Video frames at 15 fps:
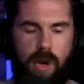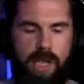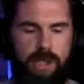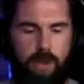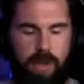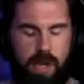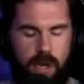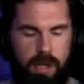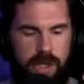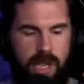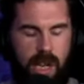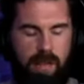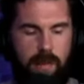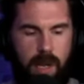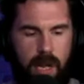esoteric
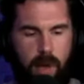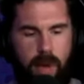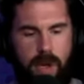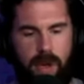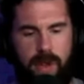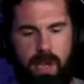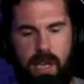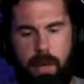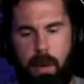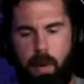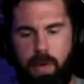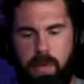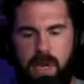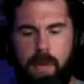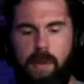stuff, but like when you're thinking about
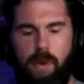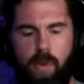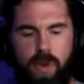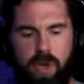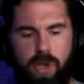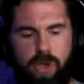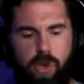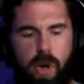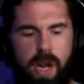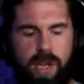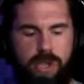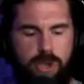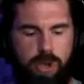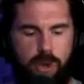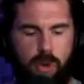with people, when you're
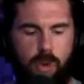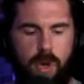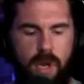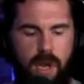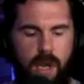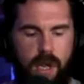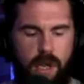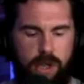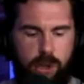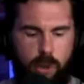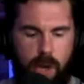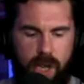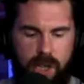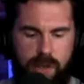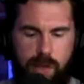trying to
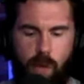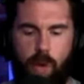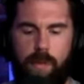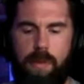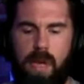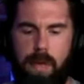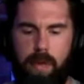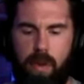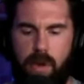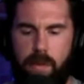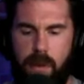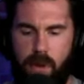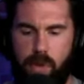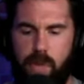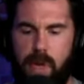transform people
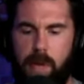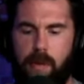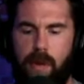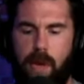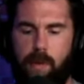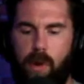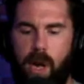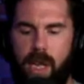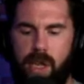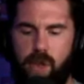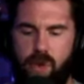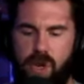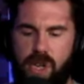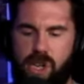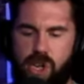and build people mm -hmm. up, right?
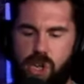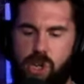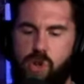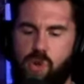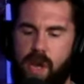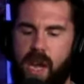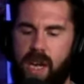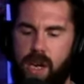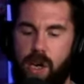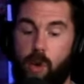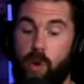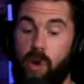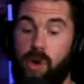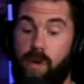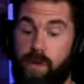You to do that in
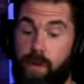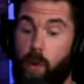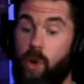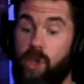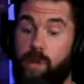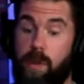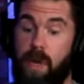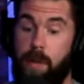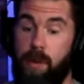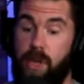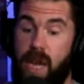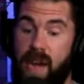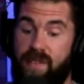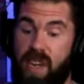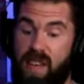order to forge people,
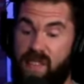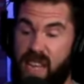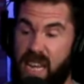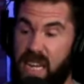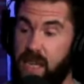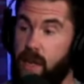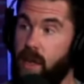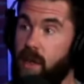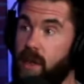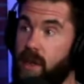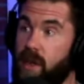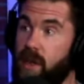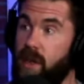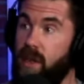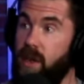you have to have heat.
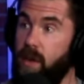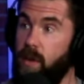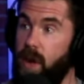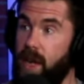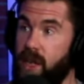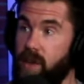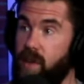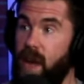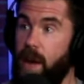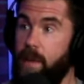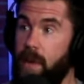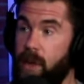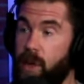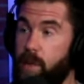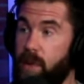Yeah. Right. You got to
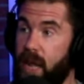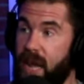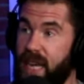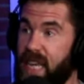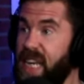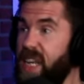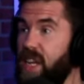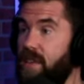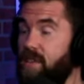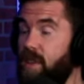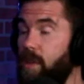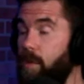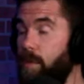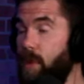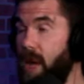be able to apply heat, you have
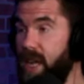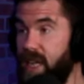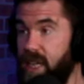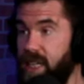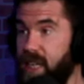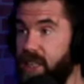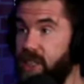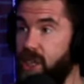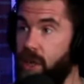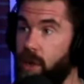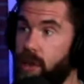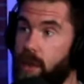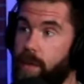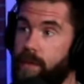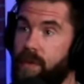to apply intensity
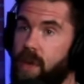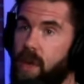on them.